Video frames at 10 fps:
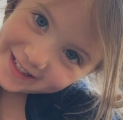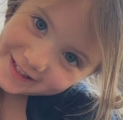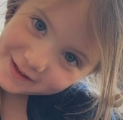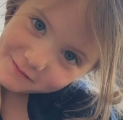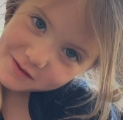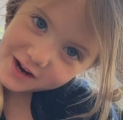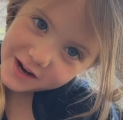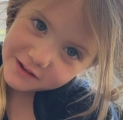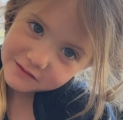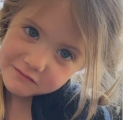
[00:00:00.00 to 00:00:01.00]
is a
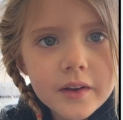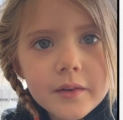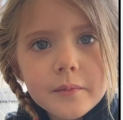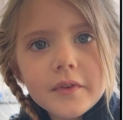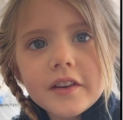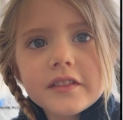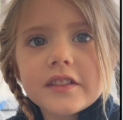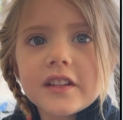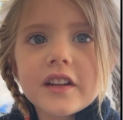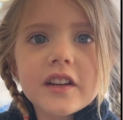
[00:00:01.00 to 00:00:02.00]
male. But it's a
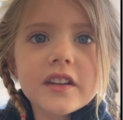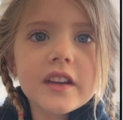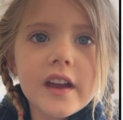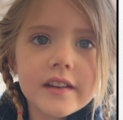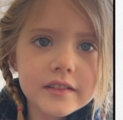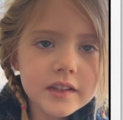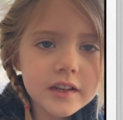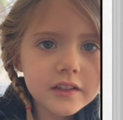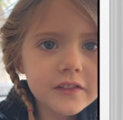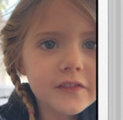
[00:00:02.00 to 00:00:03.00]
good guess
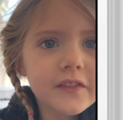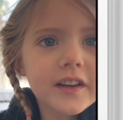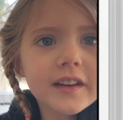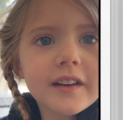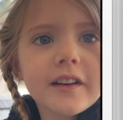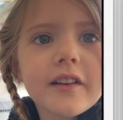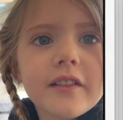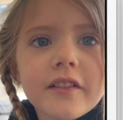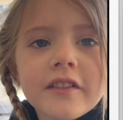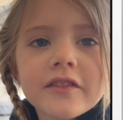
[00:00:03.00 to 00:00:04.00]
because
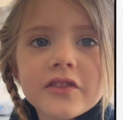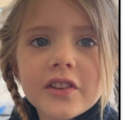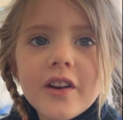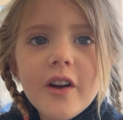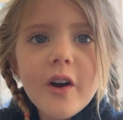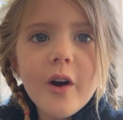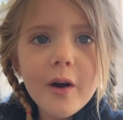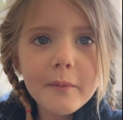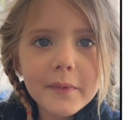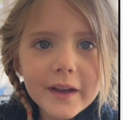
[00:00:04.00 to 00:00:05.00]
females are
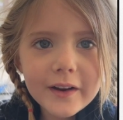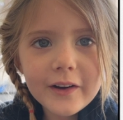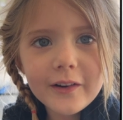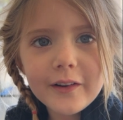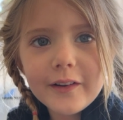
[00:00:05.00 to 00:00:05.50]
bigger.